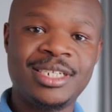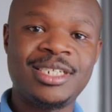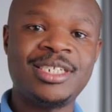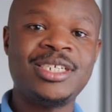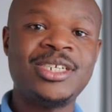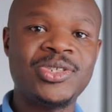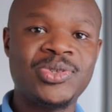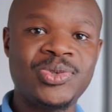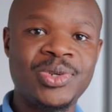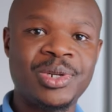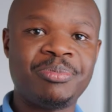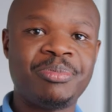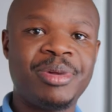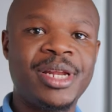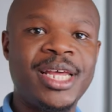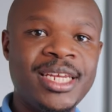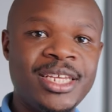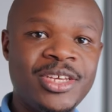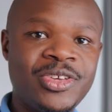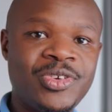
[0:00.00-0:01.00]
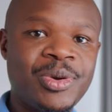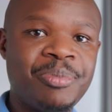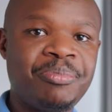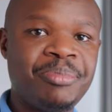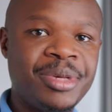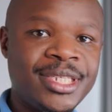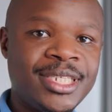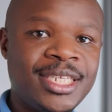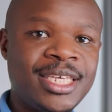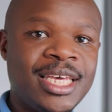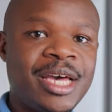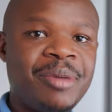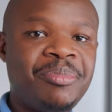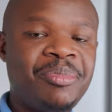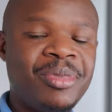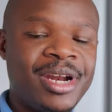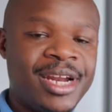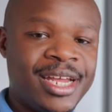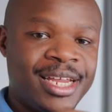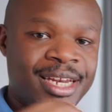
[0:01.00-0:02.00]
tricks when planning your P C
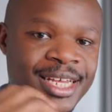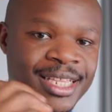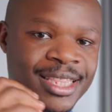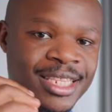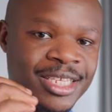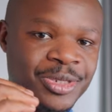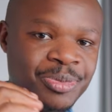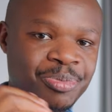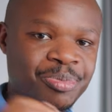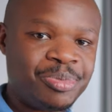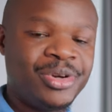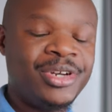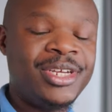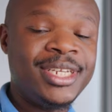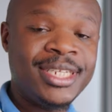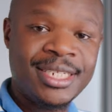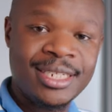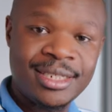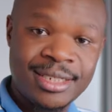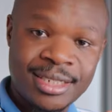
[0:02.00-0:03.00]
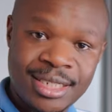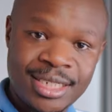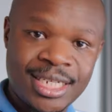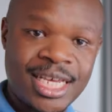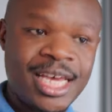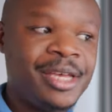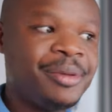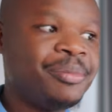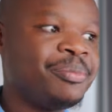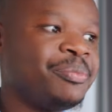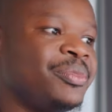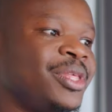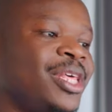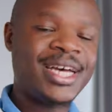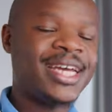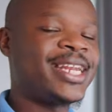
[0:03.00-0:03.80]
upgrade at this point in time.